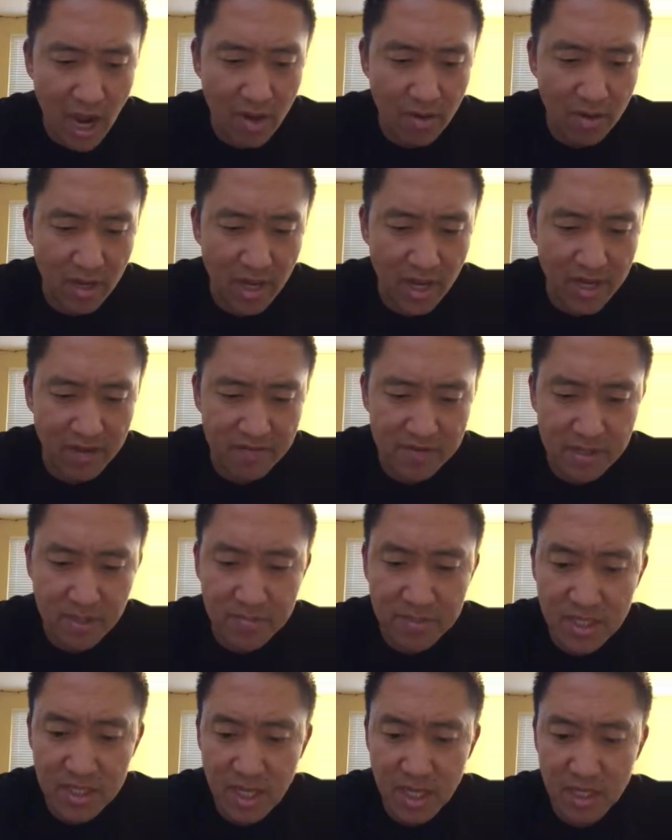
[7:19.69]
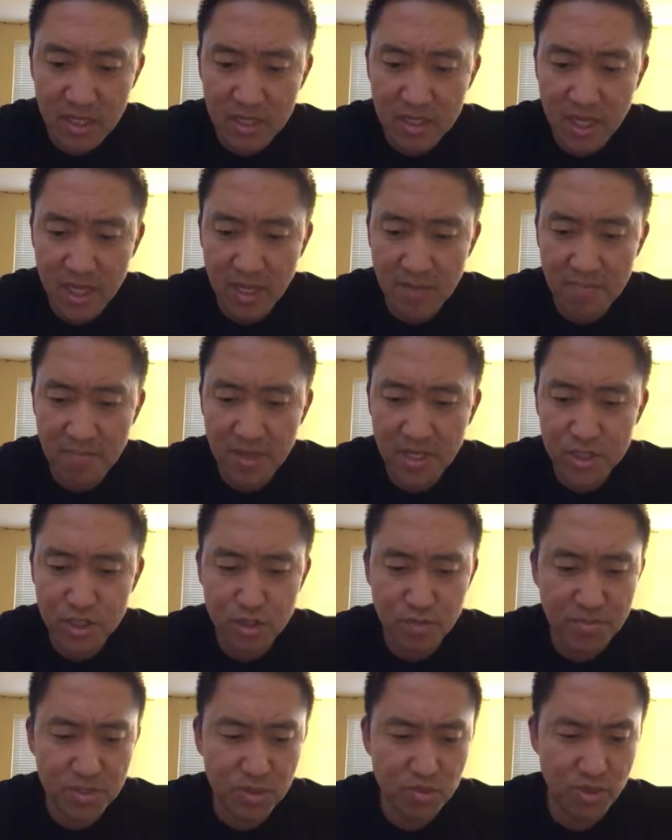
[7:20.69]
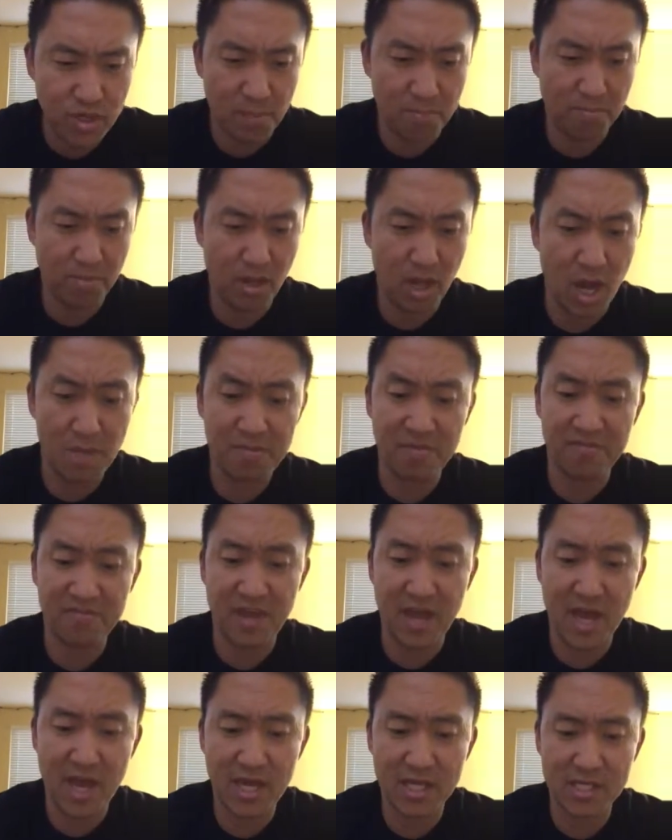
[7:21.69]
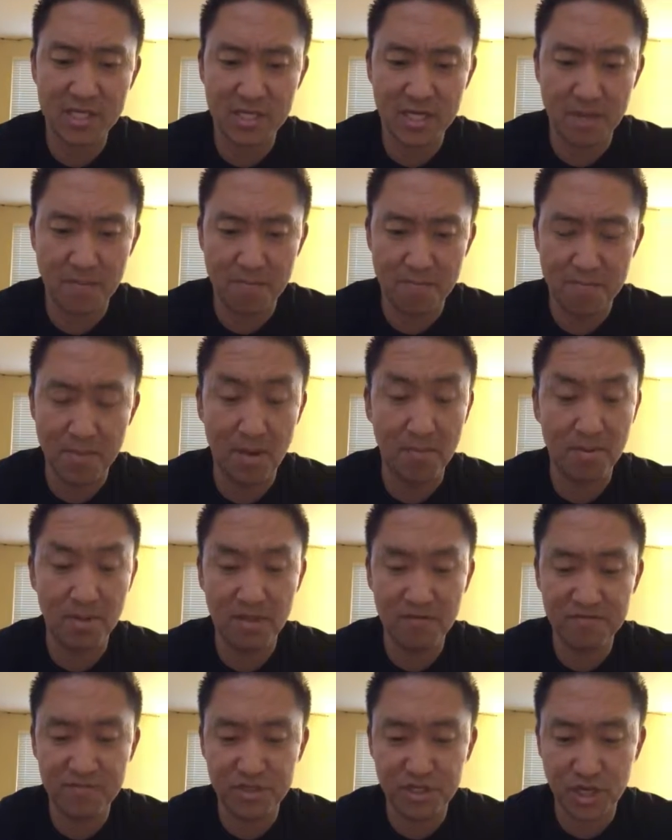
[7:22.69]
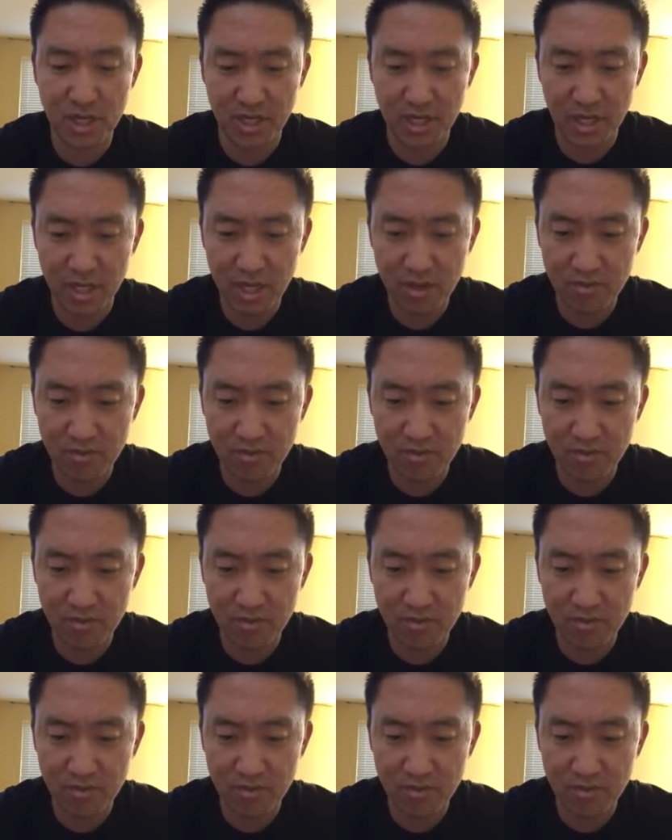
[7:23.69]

outline of something that looked like a mixture between a blob of gas and a bubble of jelly.